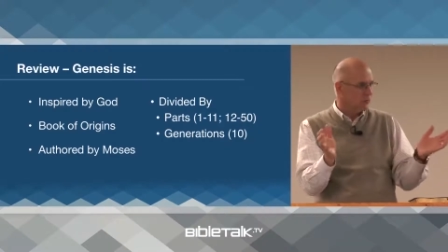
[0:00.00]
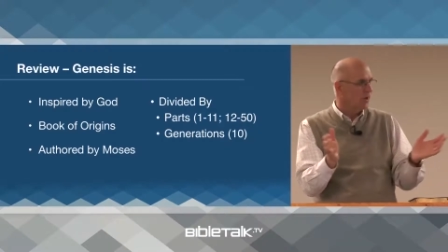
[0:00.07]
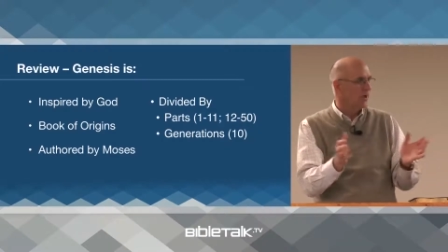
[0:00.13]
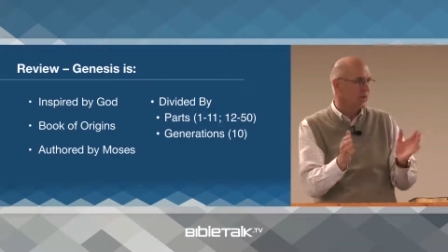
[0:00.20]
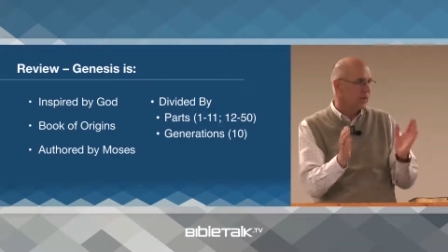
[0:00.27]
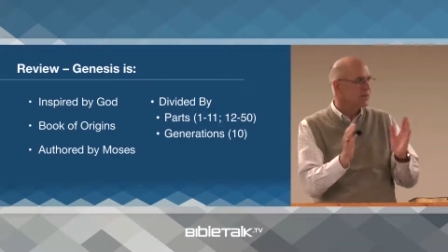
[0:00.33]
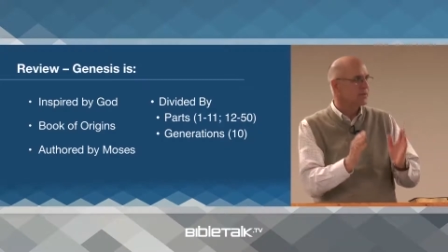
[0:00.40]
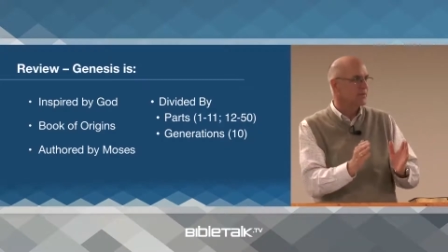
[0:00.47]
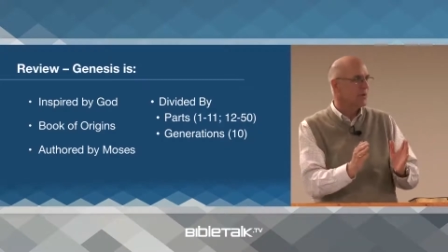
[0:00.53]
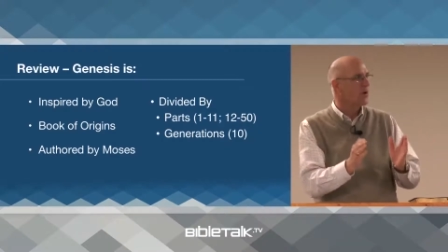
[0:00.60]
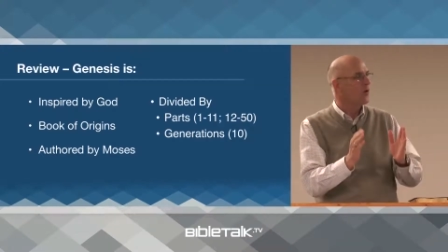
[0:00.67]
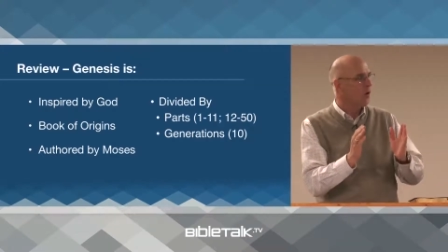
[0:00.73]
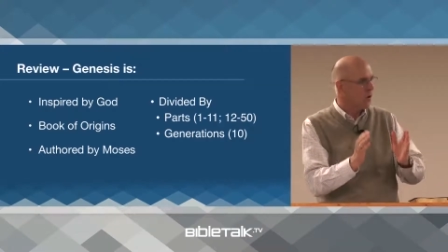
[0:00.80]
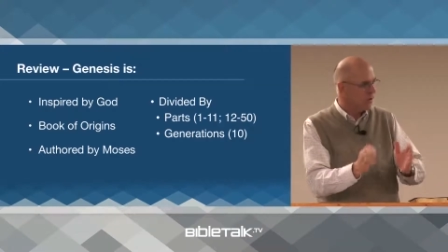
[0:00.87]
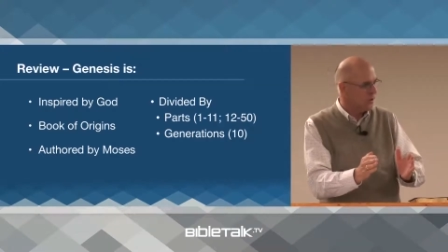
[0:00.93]
Really, it's
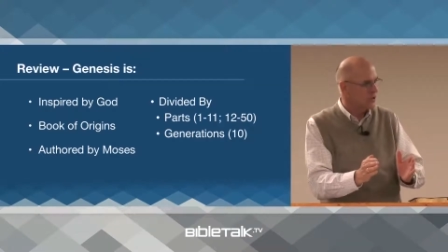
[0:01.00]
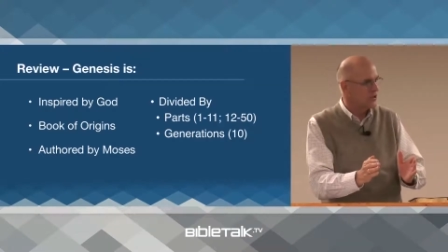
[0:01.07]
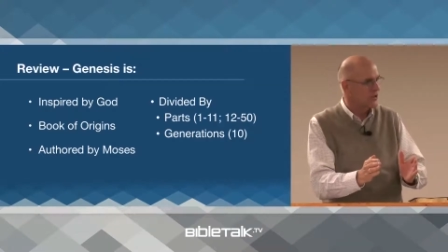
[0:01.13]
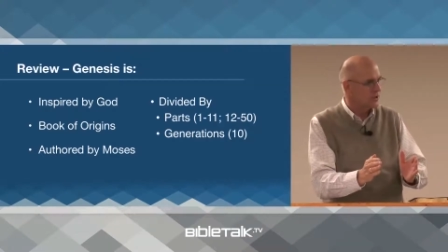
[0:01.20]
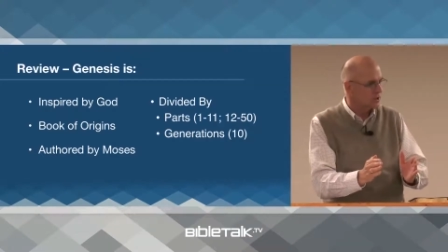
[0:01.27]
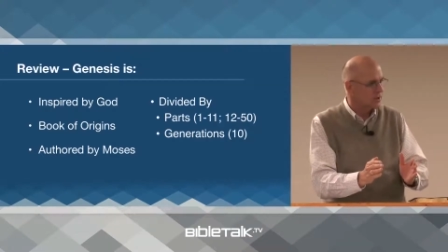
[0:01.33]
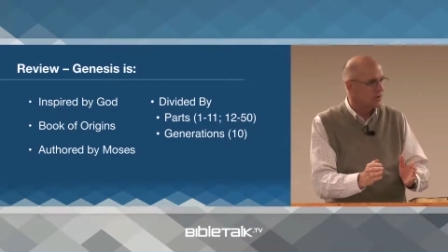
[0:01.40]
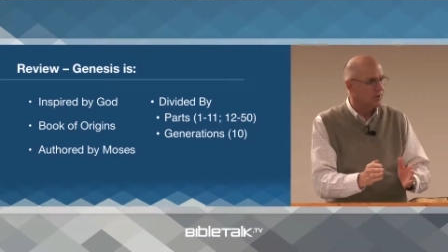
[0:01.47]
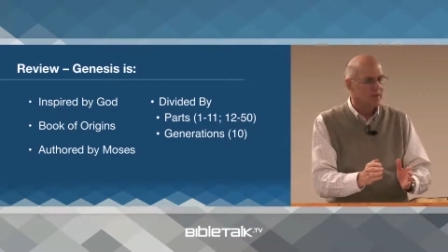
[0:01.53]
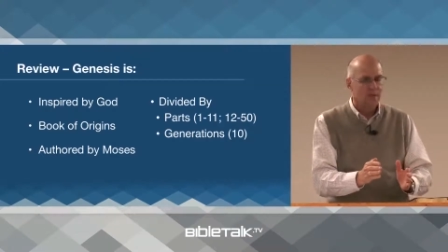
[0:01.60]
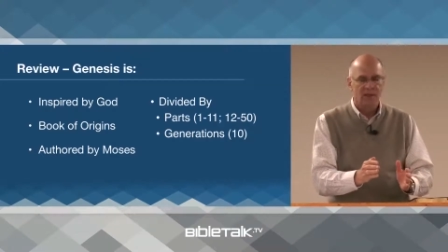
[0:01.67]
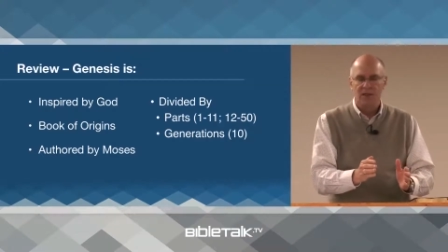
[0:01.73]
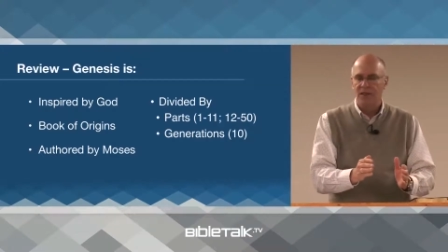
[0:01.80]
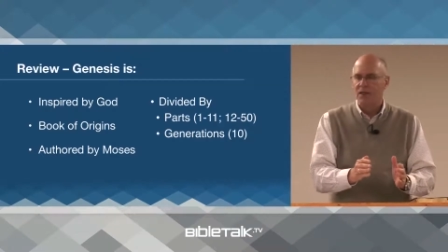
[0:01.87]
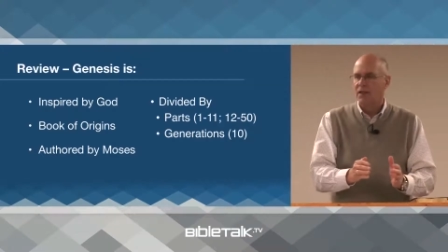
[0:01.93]
about origins.
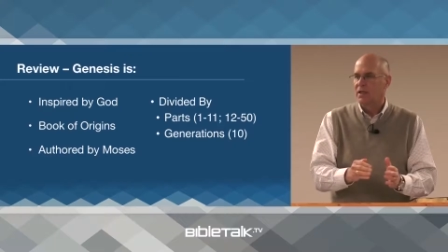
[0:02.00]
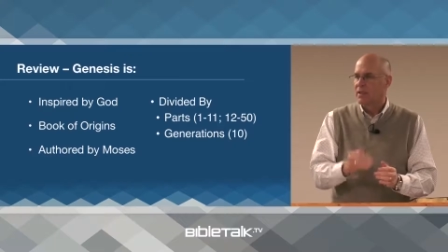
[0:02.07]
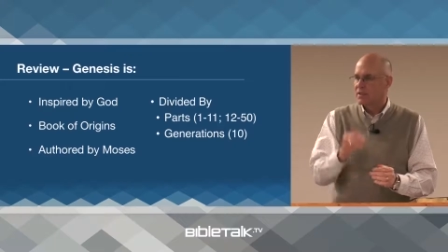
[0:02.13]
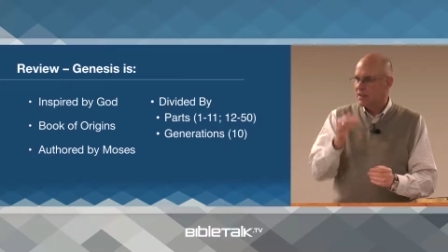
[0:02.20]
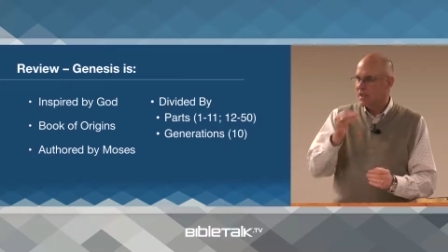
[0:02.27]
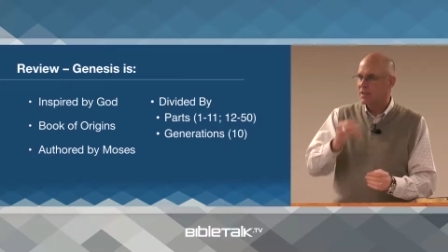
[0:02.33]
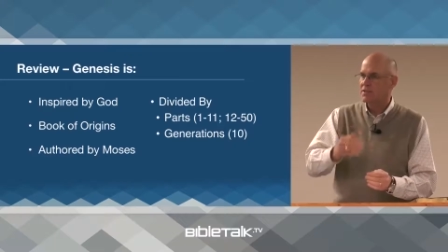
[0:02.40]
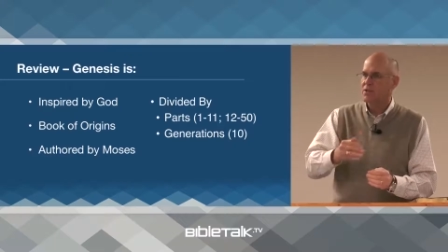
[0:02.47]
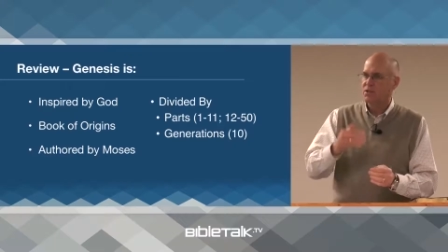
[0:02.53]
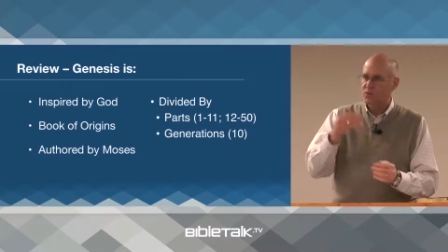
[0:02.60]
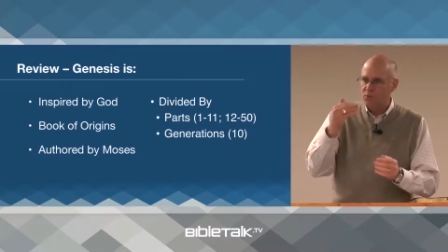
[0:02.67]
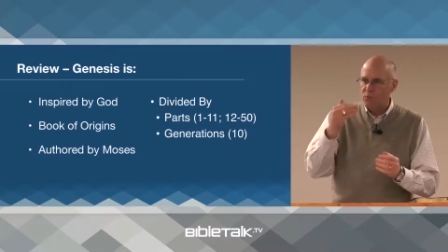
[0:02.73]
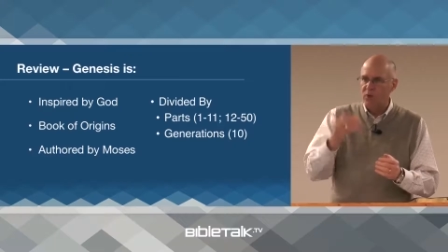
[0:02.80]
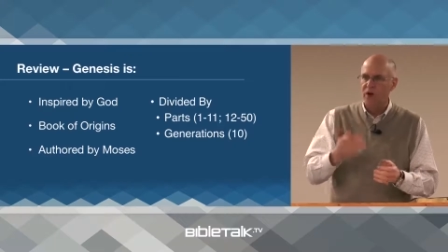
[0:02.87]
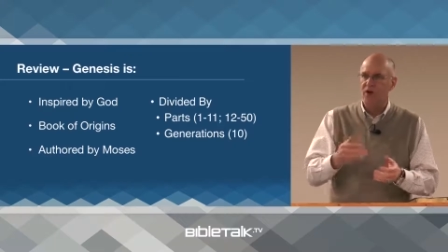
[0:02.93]
It tells
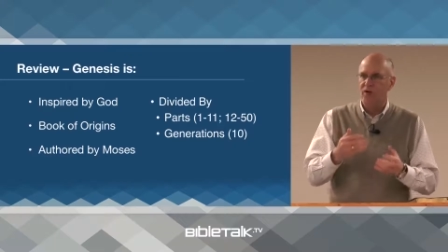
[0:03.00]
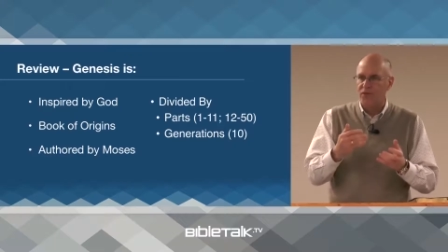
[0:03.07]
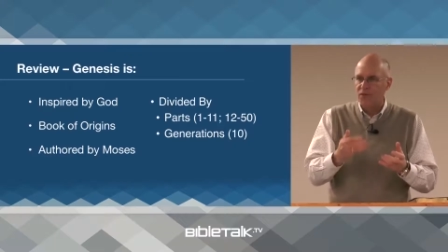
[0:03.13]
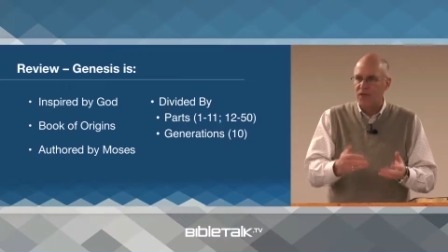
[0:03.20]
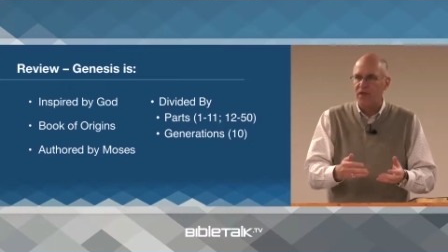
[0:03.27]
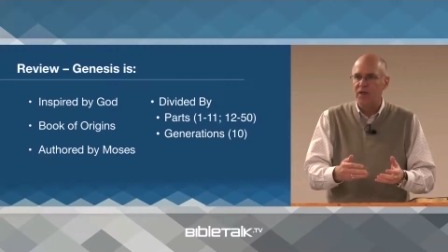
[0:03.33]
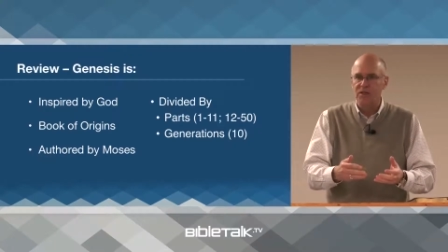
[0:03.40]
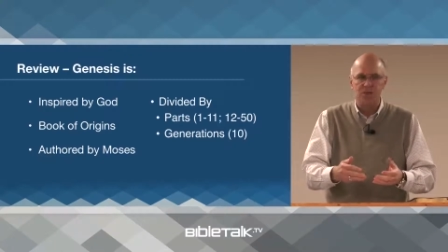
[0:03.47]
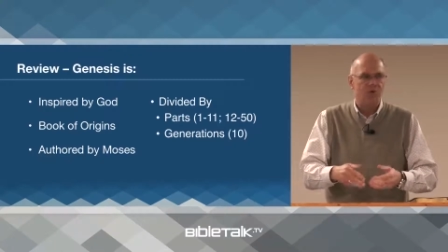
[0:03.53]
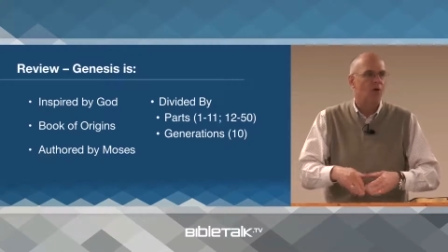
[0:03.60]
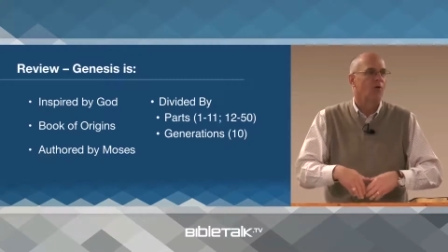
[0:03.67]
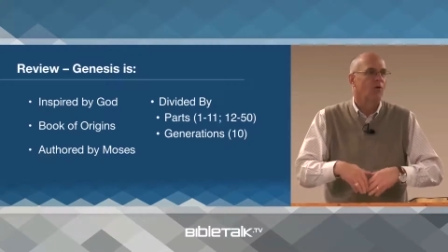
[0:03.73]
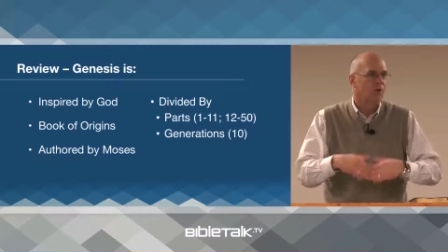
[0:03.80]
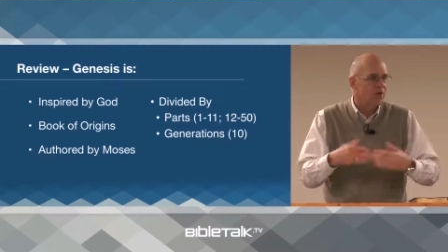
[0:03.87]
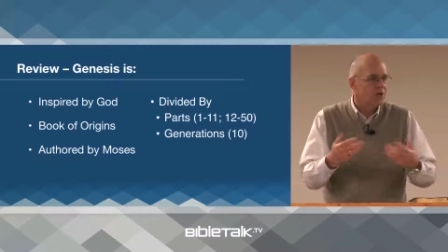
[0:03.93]
us where things
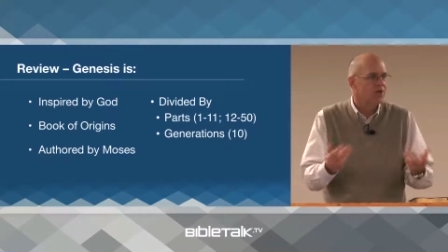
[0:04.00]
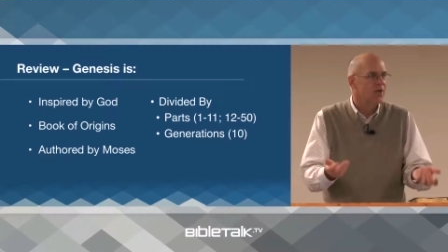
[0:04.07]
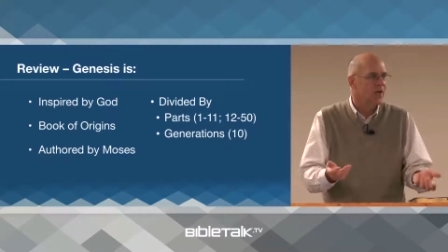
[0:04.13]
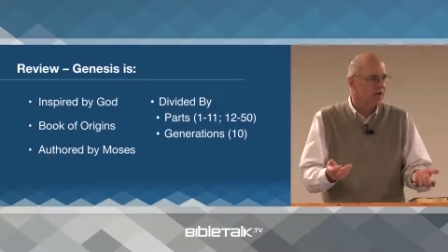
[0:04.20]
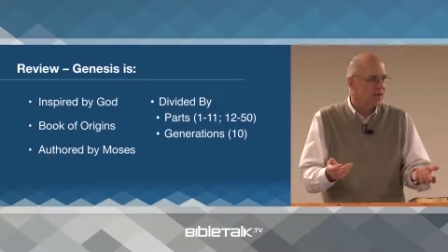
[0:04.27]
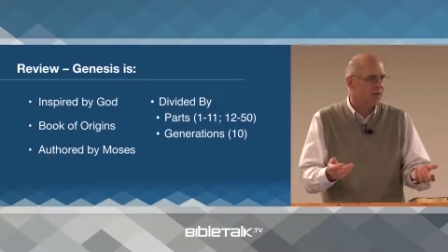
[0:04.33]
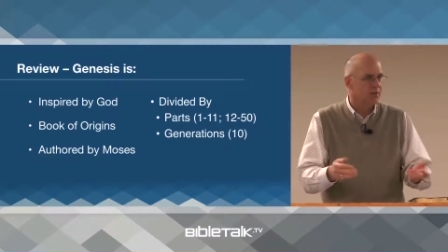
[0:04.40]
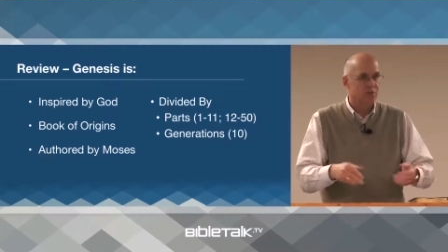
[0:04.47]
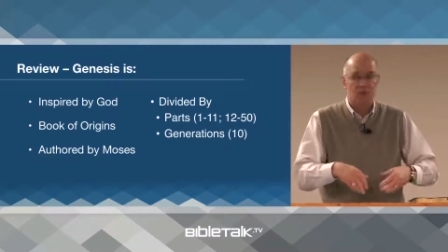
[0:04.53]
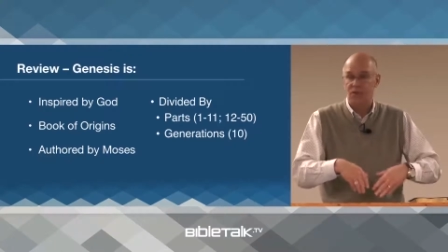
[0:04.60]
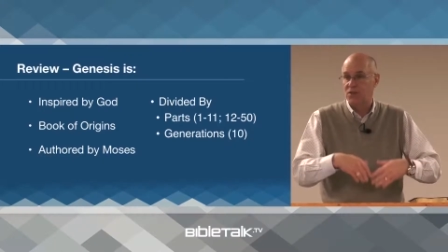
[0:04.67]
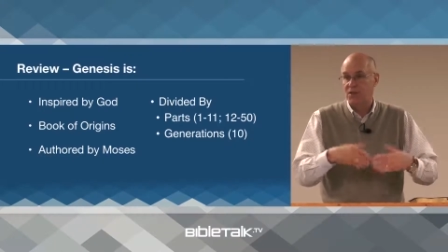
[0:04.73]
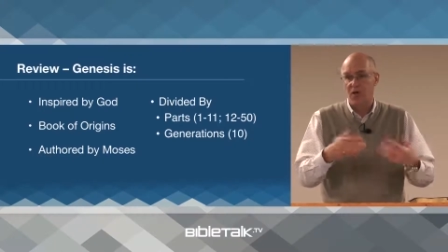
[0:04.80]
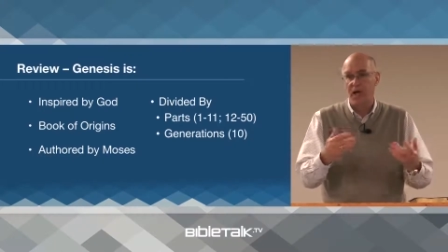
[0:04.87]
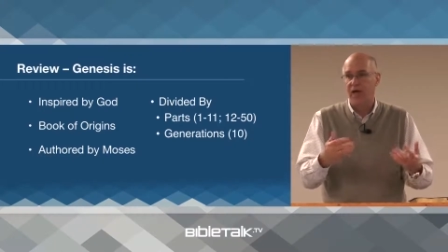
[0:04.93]
originated,
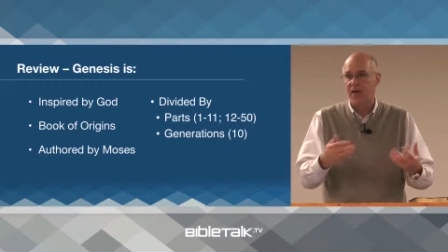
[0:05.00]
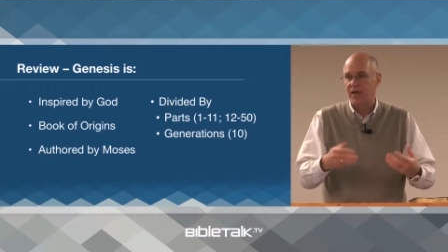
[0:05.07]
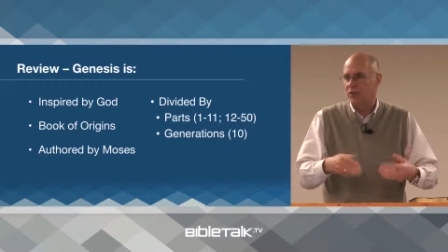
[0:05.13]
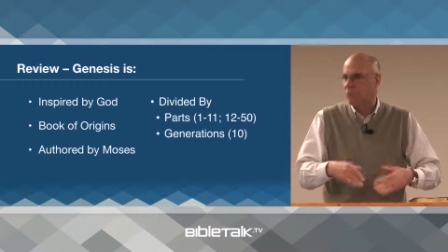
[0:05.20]
society.